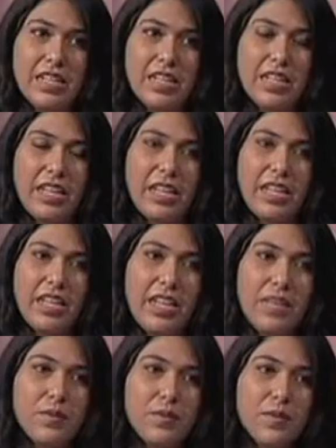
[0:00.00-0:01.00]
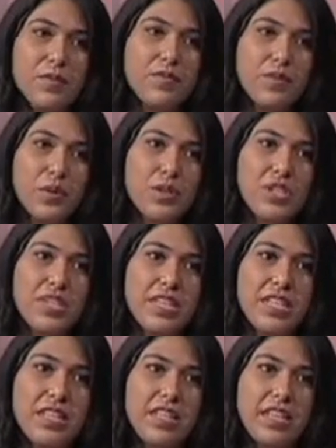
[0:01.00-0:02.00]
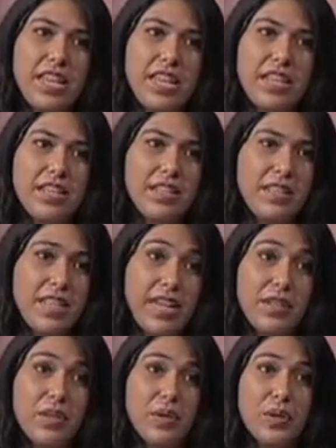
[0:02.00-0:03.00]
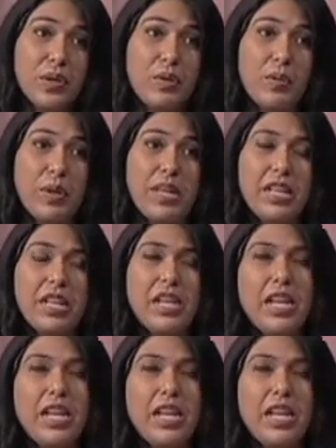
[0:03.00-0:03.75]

uh, it was unfortunate that that occurred, but